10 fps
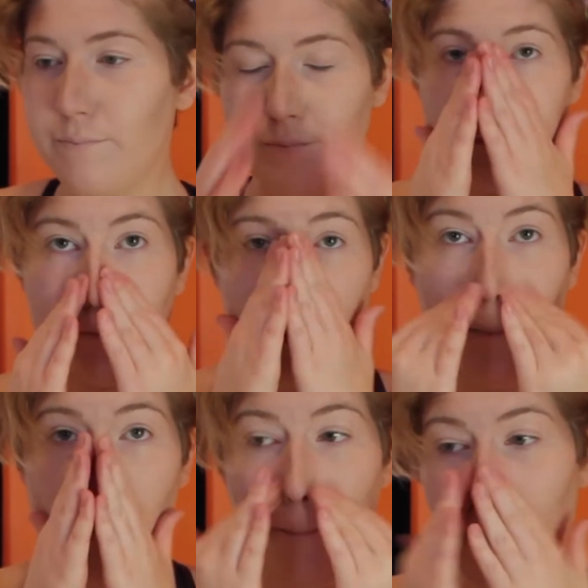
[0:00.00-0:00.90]
thick
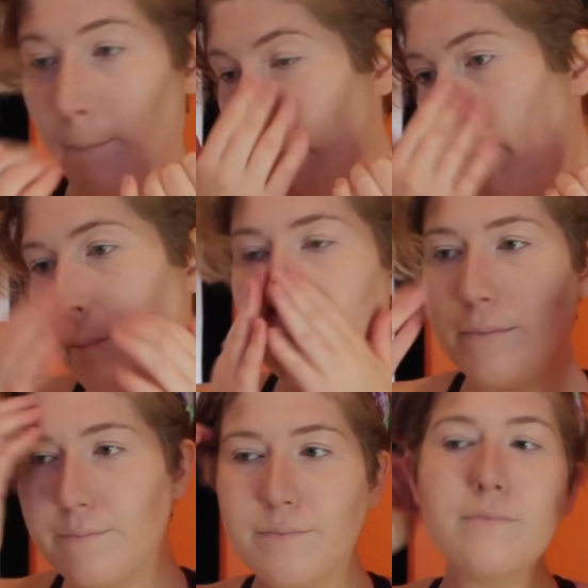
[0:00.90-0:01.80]
contour line
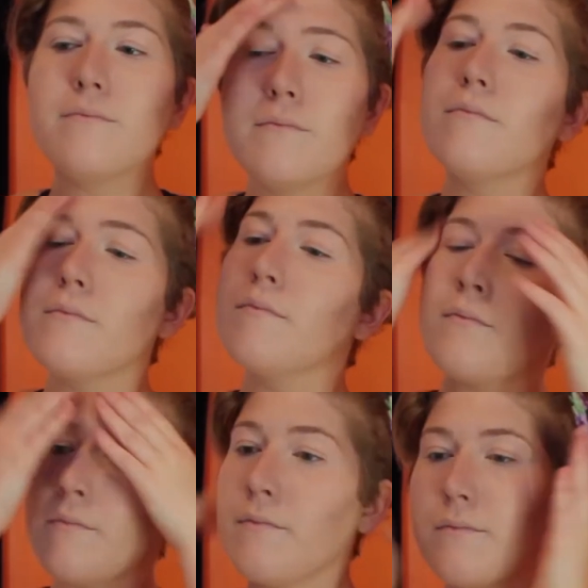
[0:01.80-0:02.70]
as
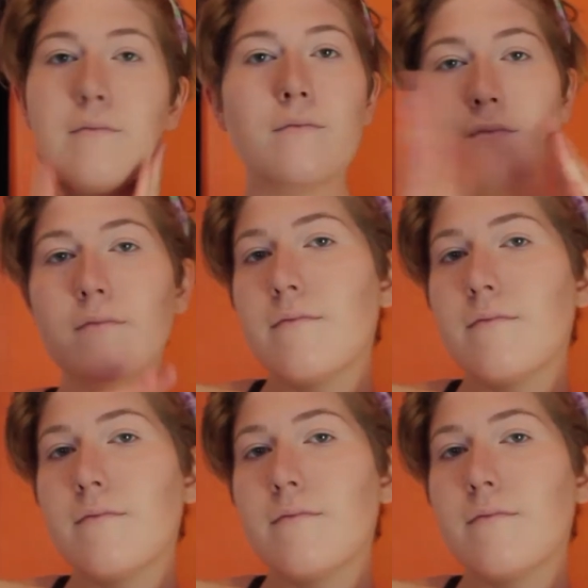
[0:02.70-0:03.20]
you see here.